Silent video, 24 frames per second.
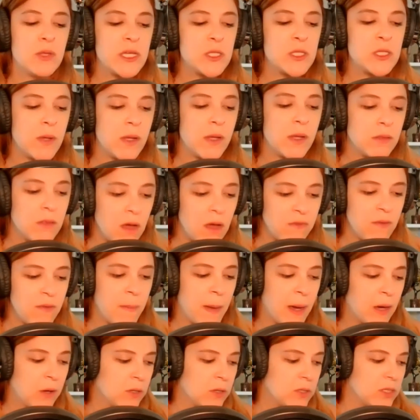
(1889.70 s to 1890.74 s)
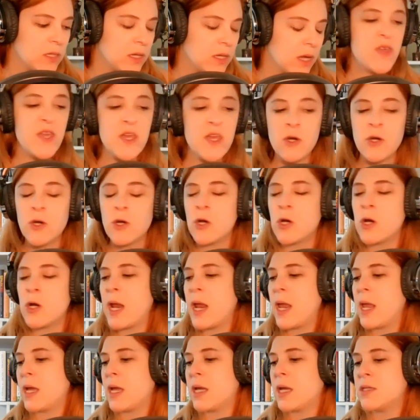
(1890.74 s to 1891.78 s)
That's what I love about theater
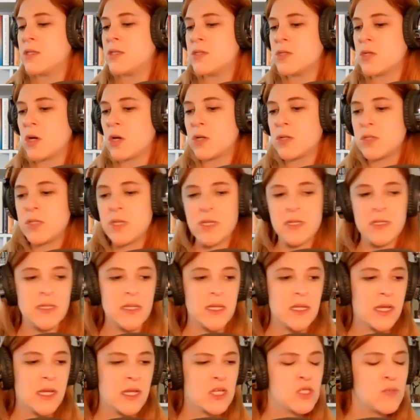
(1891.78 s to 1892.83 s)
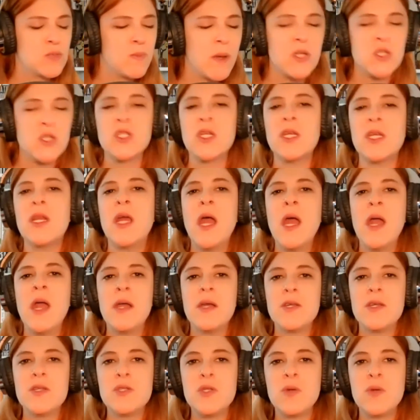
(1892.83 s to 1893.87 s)
and artistic expression
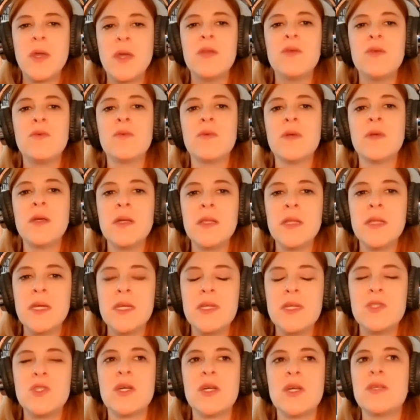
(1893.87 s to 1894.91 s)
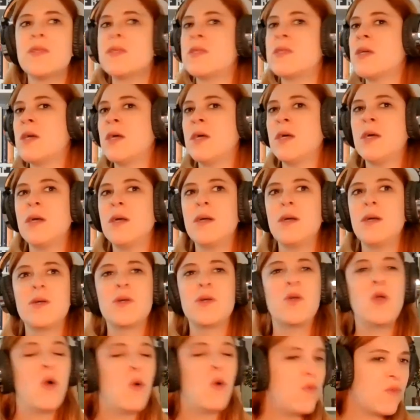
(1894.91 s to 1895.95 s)
is you can really just
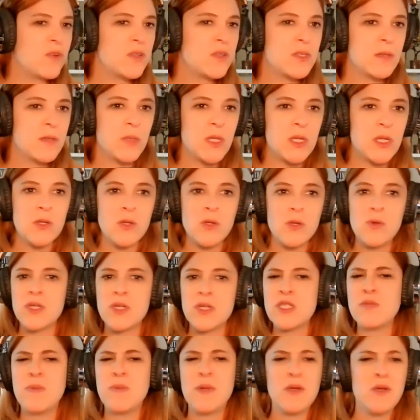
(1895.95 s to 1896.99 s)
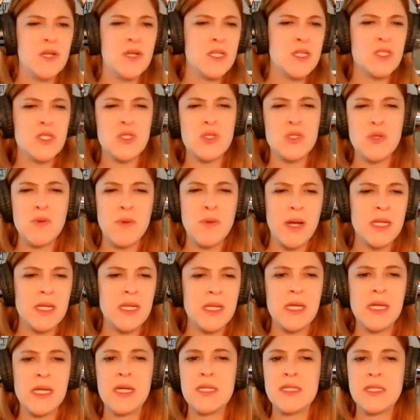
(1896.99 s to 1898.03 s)
go for something new, experience new
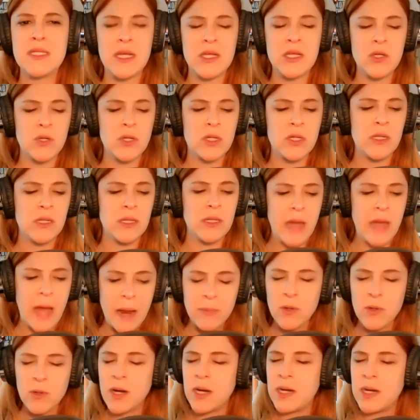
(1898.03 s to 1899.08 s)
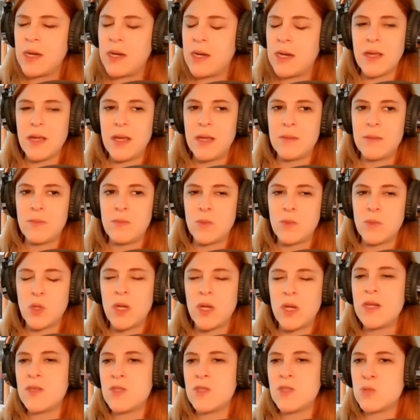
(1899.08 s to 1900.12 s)
ideas, and you're collaborating and
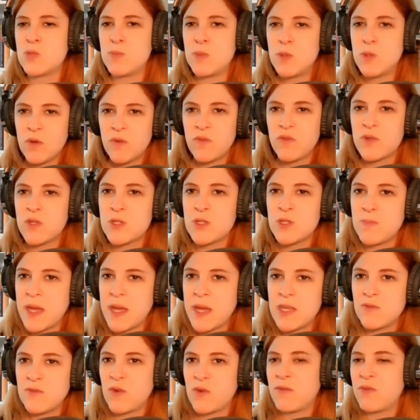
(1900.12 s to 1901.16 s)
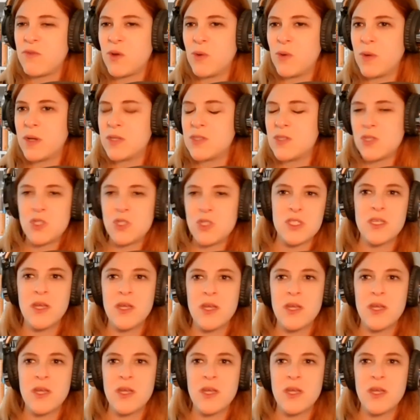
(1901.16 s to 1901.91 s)
creating this beautiful space for everyone to just